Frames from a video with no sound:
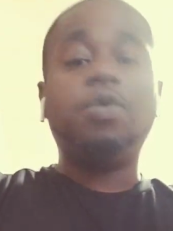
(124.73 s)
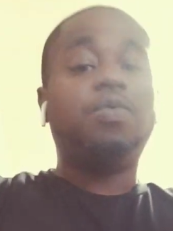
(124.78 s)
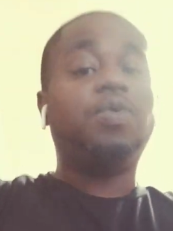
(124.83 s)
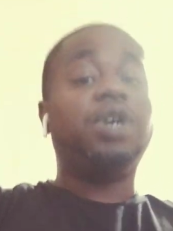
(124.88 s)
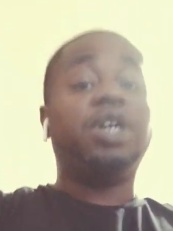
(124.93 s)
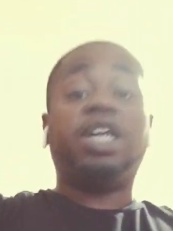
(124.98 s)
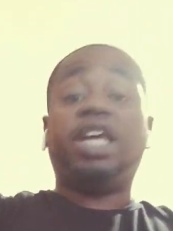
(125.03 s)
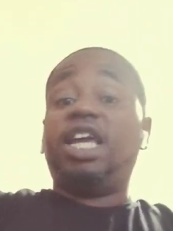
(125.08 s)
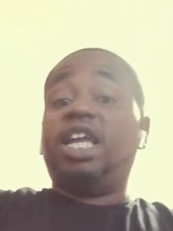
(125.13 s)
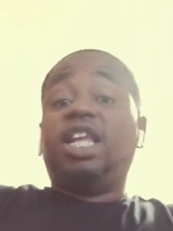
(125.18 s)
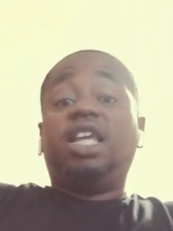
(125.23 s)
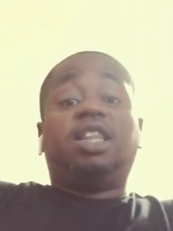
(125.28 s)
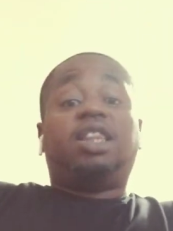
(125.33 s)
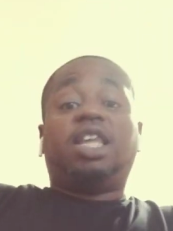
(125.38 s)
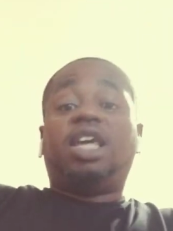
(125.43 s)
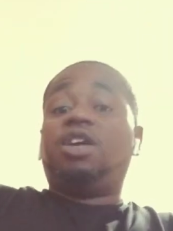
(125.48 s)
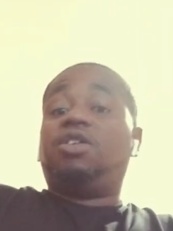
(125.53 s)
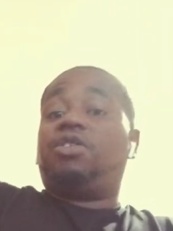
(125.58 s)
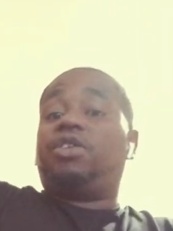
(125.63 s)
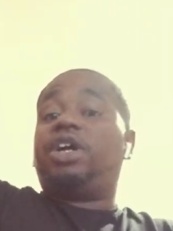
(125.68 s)
when
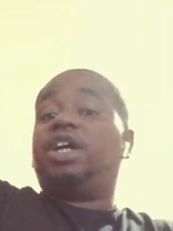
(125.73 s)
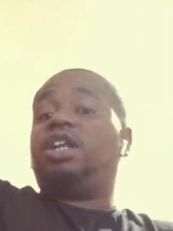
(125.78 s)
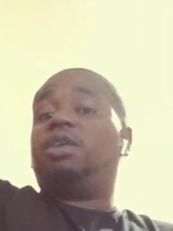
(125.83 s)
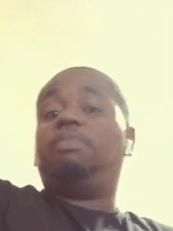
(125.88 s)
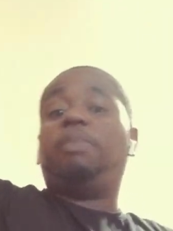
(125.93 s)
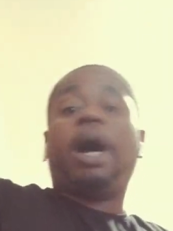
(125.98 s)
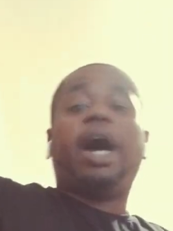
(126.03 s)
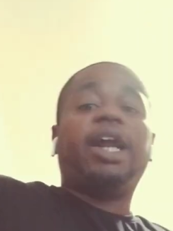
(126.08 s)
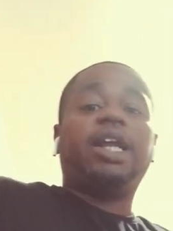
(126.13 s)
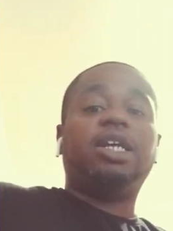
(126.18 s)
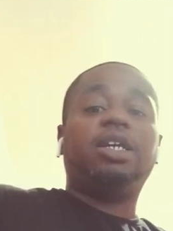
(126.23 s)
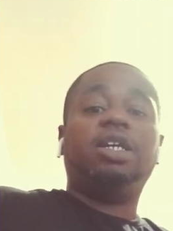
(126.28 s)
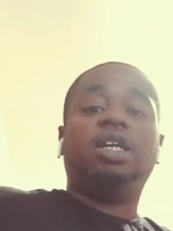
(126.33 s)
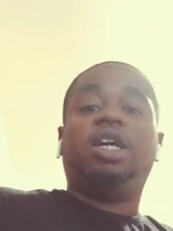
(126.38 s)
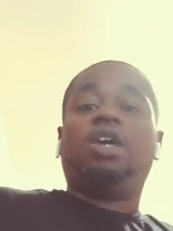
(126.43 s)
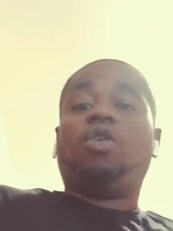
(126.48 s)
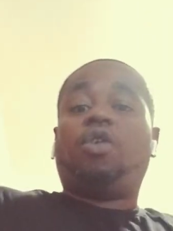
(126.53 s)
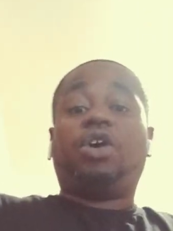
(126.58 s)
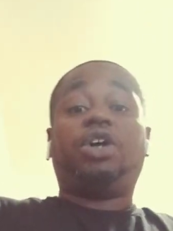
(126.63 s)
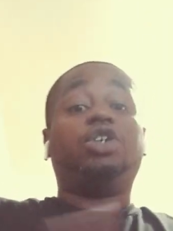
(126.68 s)
anything or anybody
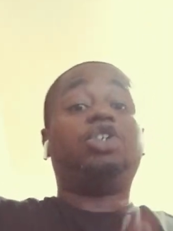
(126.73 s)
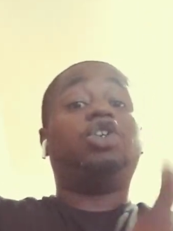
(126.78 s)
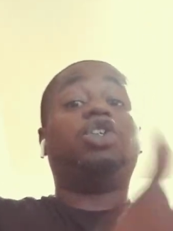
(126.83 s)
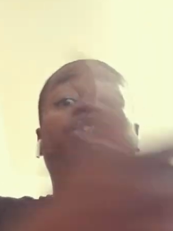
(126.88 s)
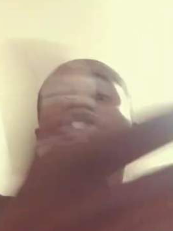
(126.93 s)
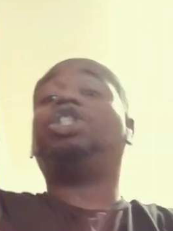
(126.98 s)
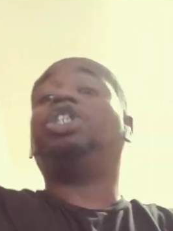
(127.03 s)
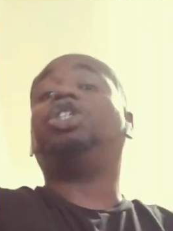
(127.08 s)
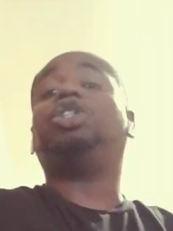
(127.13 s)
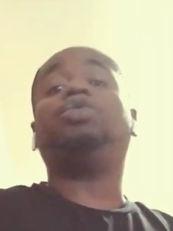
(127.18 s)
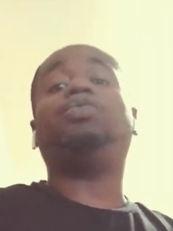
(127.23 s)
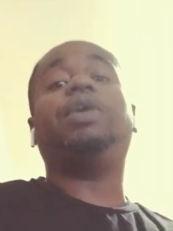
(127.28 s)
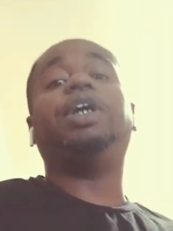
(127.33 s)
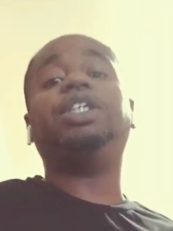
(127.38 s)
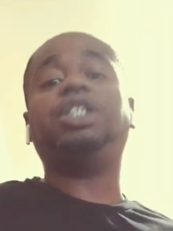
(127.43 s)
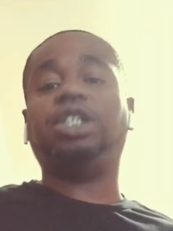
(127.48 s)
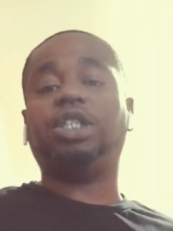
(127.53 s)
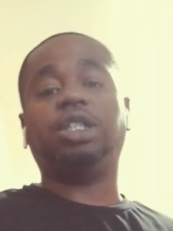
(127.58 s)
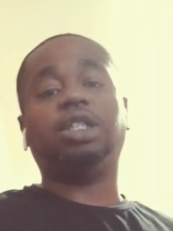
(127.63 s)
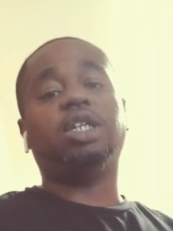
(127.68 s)
or your
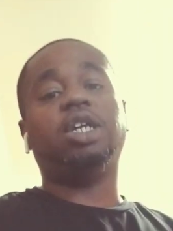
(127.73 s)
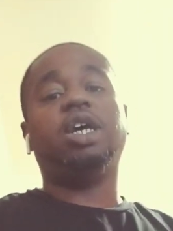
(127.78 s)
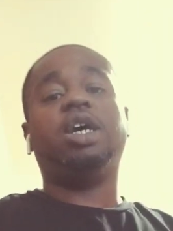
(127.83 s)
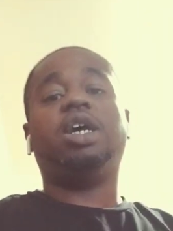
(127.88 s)
situation,